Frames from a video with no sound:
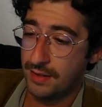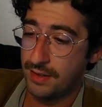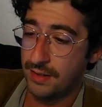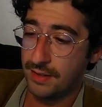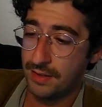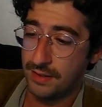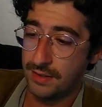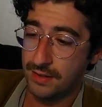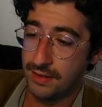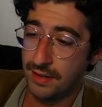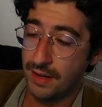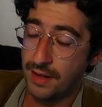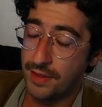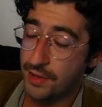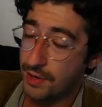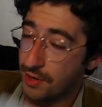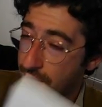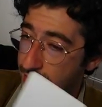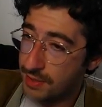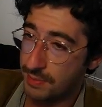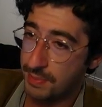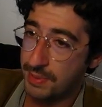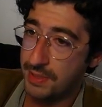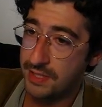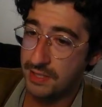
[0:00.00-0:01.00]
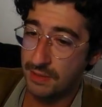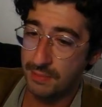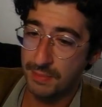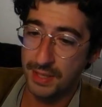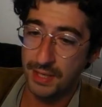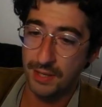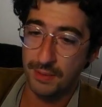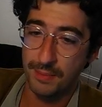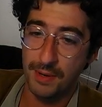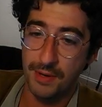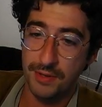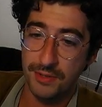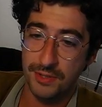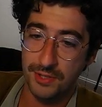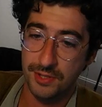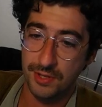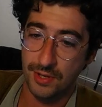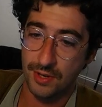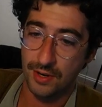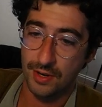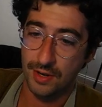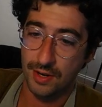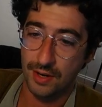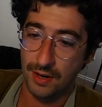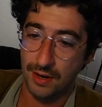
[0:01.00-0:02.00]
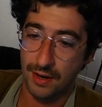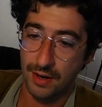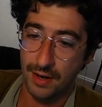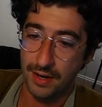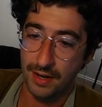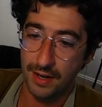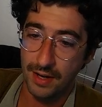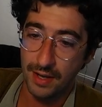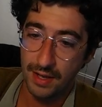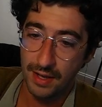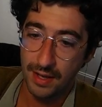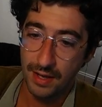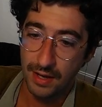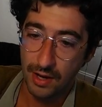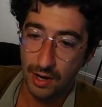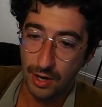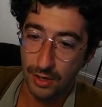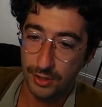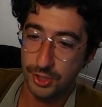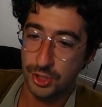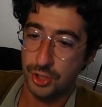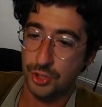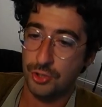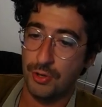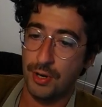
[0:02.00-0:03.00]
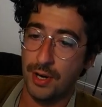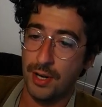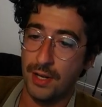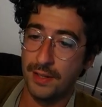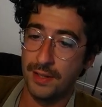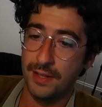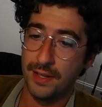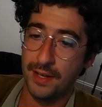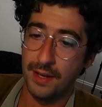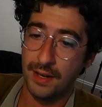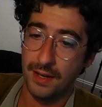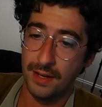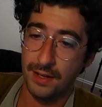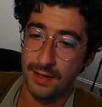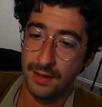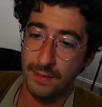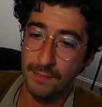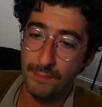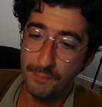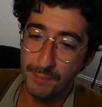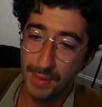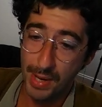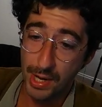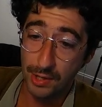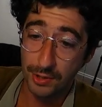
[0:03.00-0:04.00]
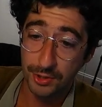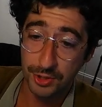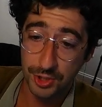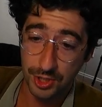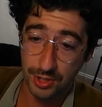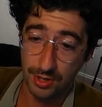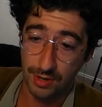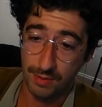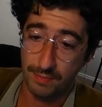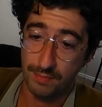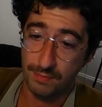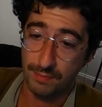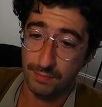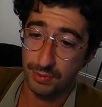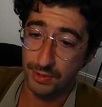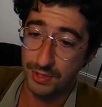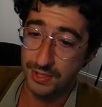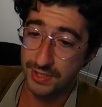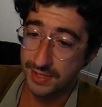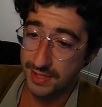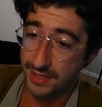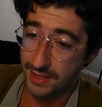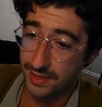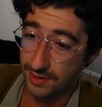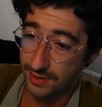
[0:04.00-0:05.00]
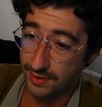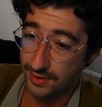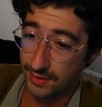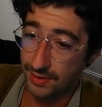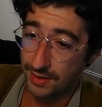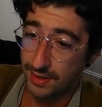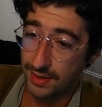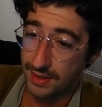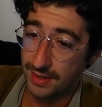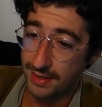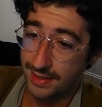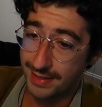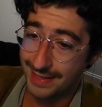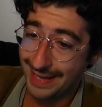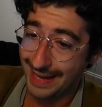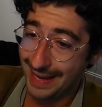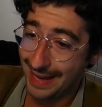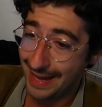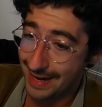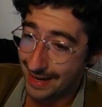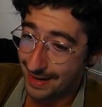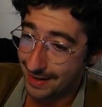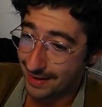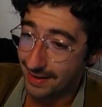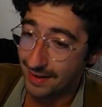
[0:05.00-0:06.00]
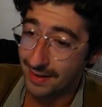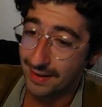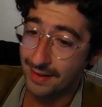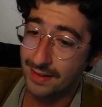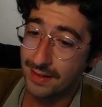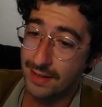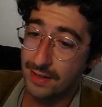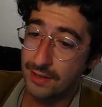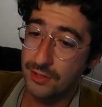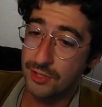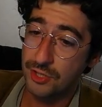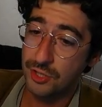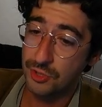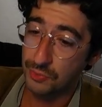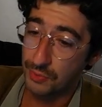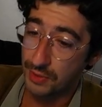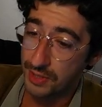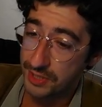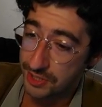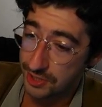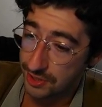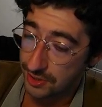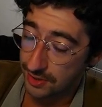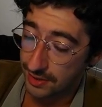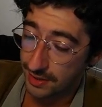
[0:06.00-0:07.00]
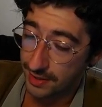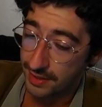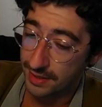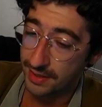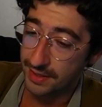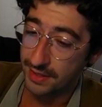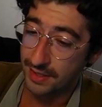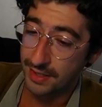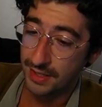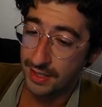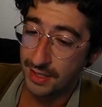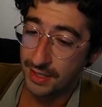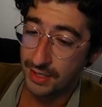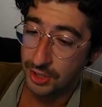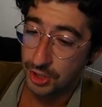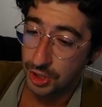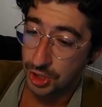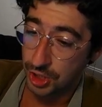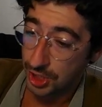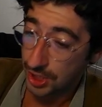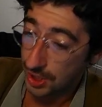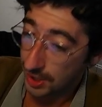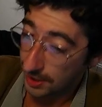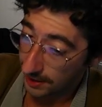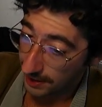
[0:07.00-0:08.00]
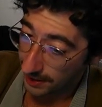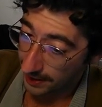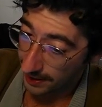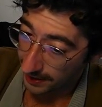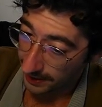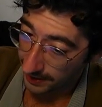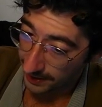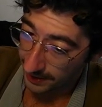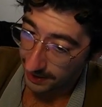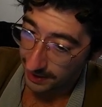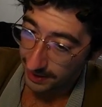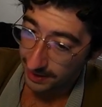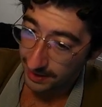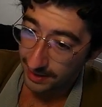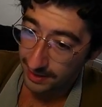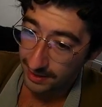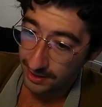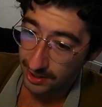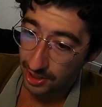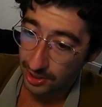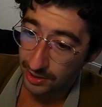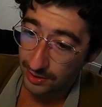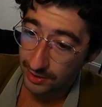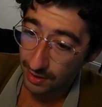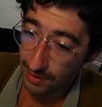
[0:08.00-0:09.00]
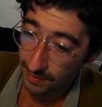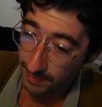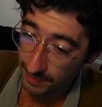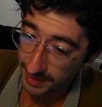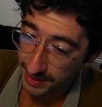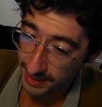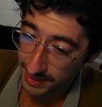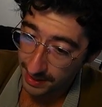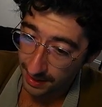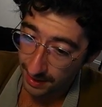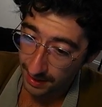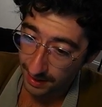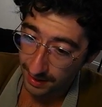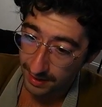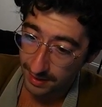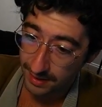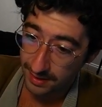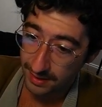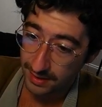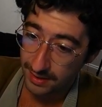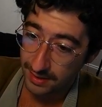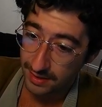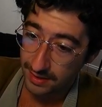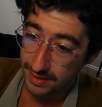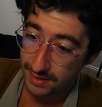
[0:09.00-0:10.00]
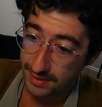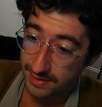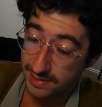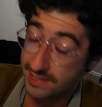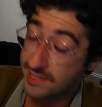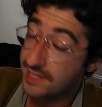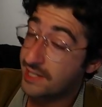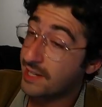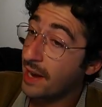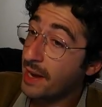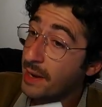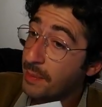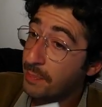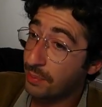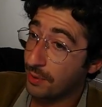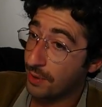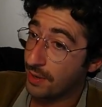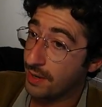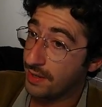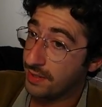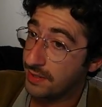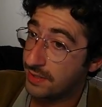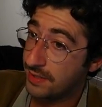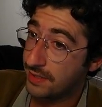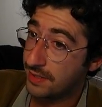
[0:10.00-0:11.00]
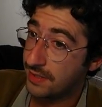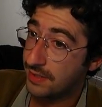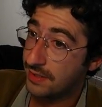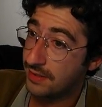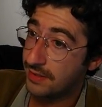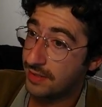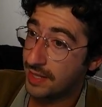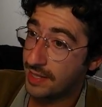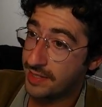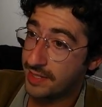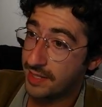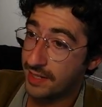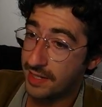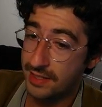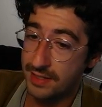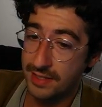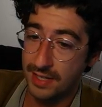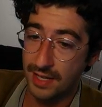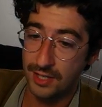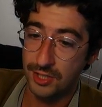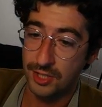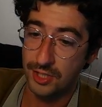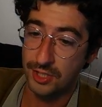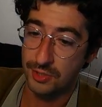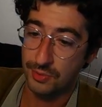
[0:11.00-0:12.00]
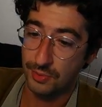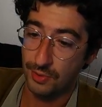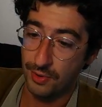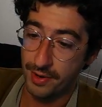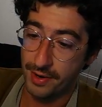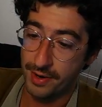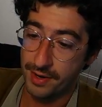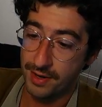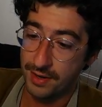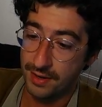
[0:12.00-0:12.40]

There is a piece of Beetle Moses art, all right? Australia, Belgium, Brazil, Canada, Switzerland, Chile, Colombia, Cyprus. That's a contentious one.